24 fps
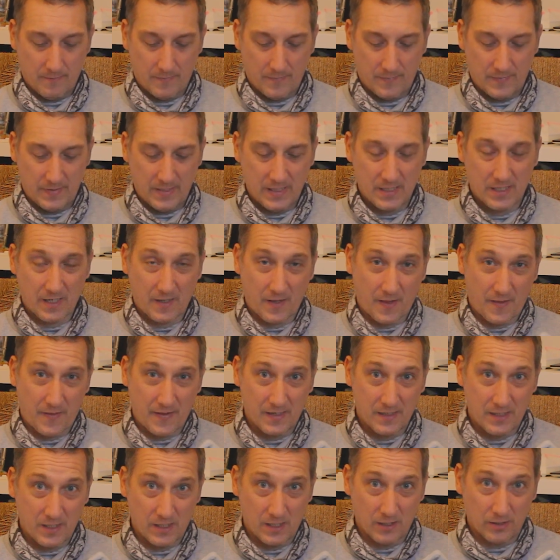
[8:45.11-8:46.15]
These are the
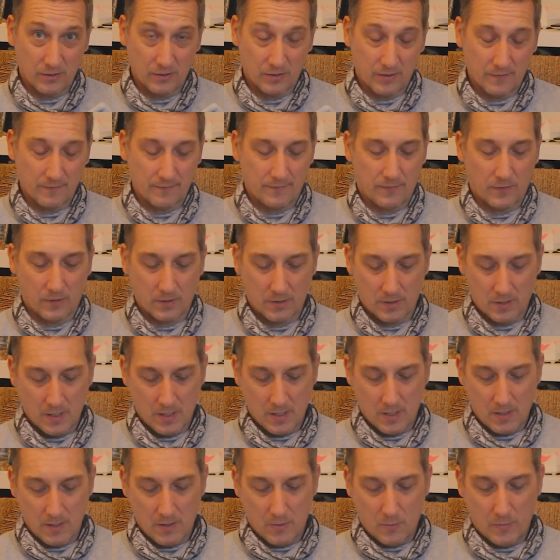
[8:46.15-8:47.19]
things that you're looking for
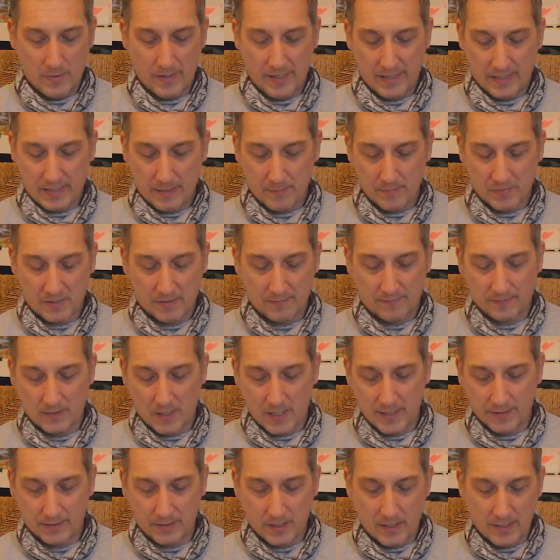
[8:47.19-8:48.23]
when it comes to
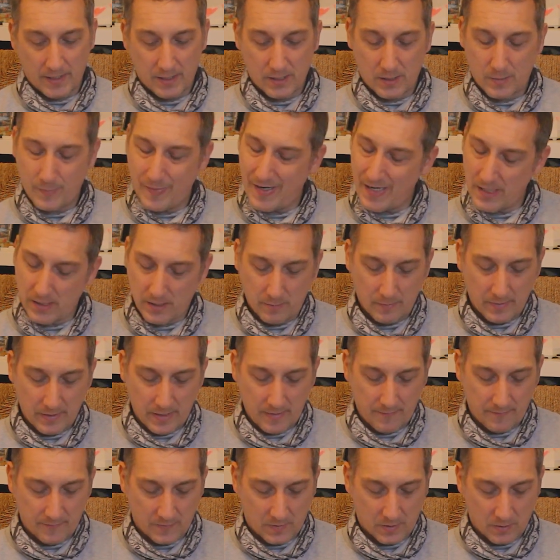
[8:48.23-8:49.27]
fly tying, especially with
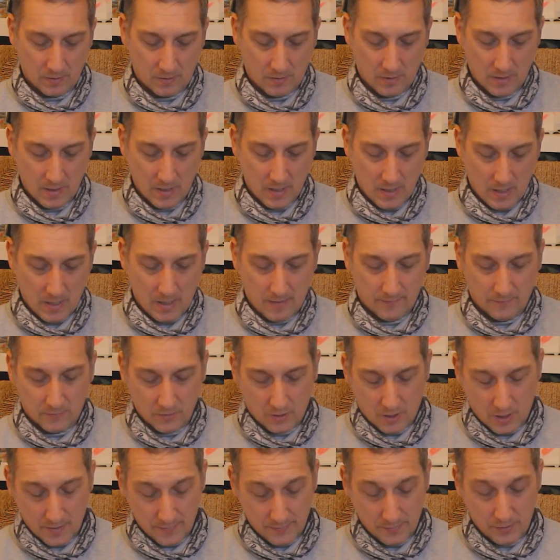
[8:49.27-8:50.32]
nymphs. So I've
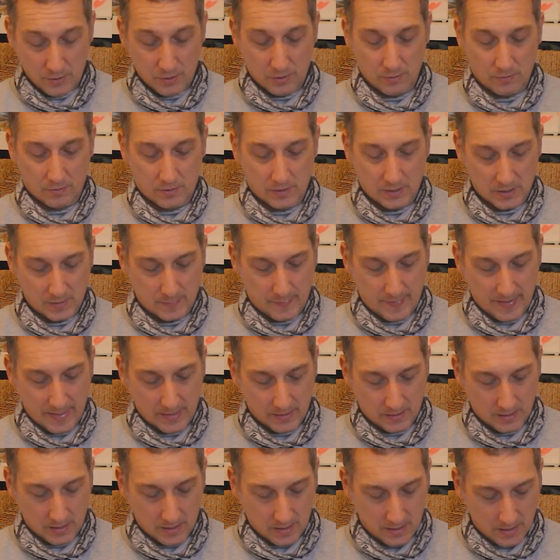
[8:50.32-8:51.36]
got all the usual
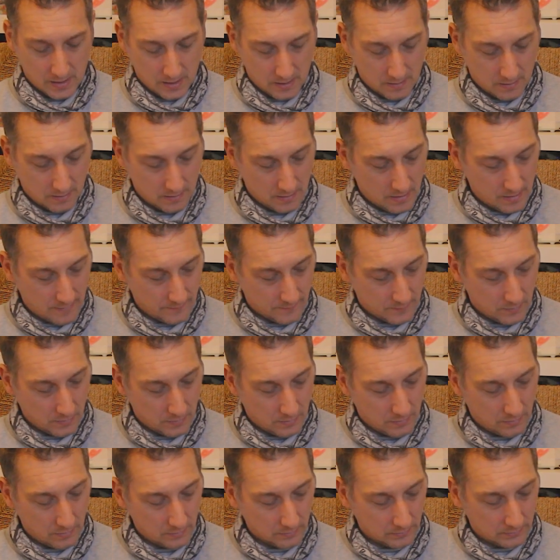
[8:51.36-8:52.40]
suspects in there. I've
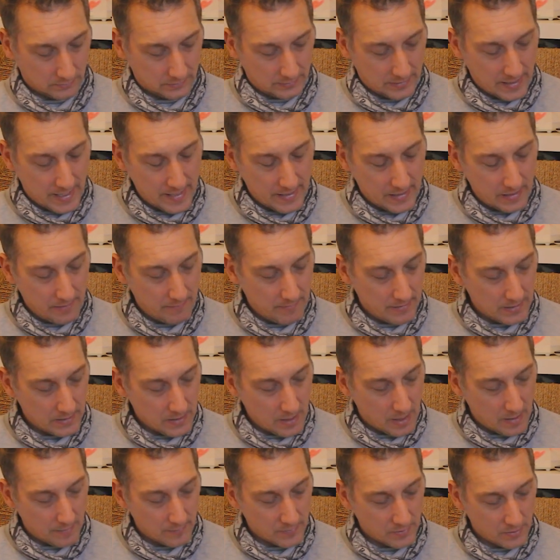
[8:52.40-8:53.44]
got tiny wee
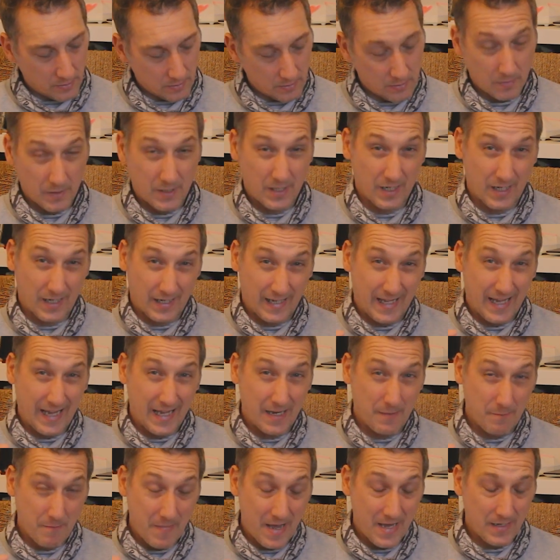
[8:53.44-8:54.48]
damsels, which are
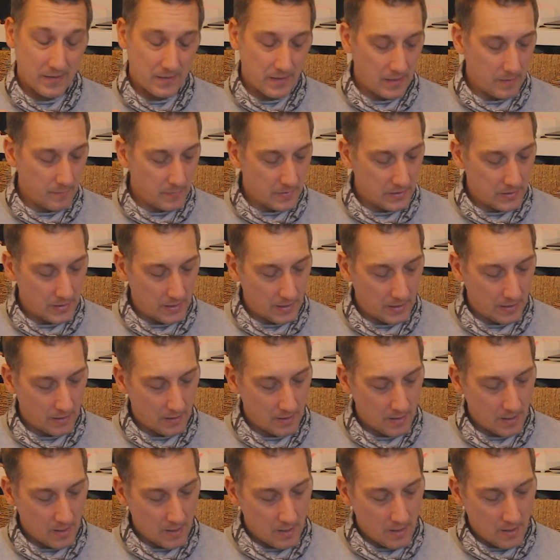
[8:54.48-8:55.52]
again meant to imitate,
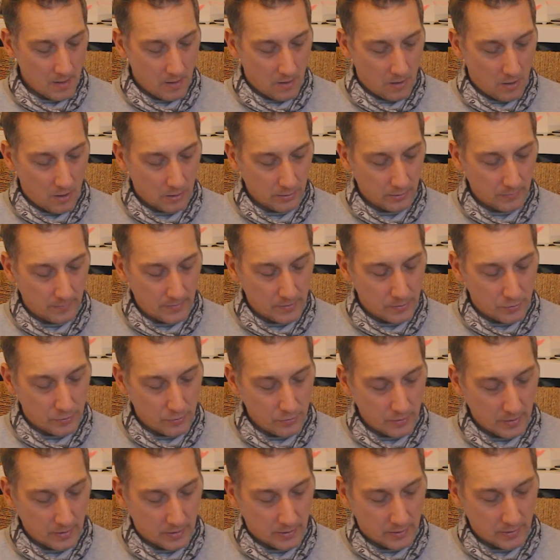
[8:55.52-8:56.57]
all the way
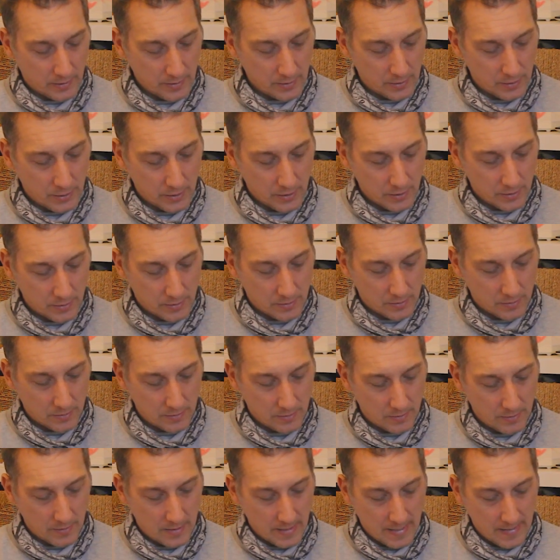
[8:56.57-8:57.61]
through to crunchers,
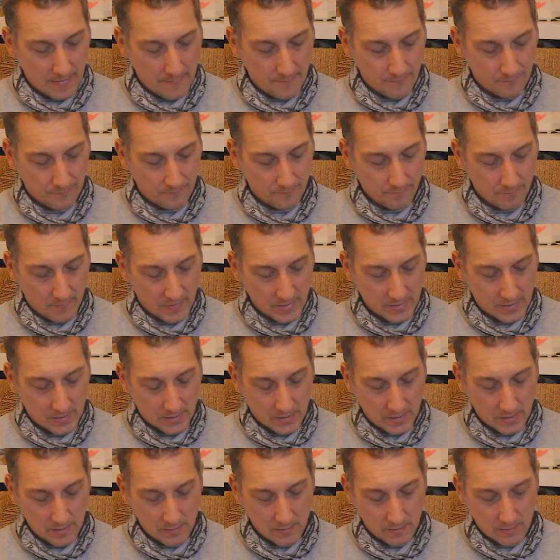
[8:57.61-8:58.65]

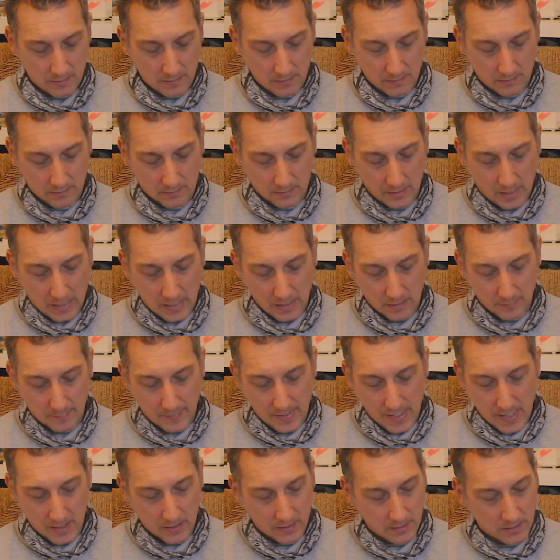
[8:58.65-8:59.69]
muskins,
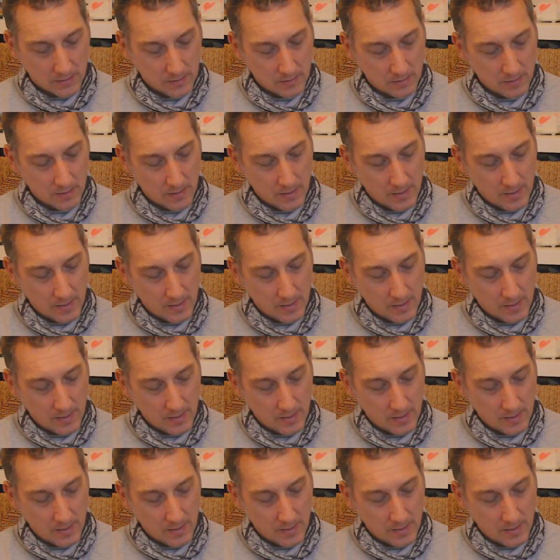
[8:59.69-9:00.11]
dalbacks,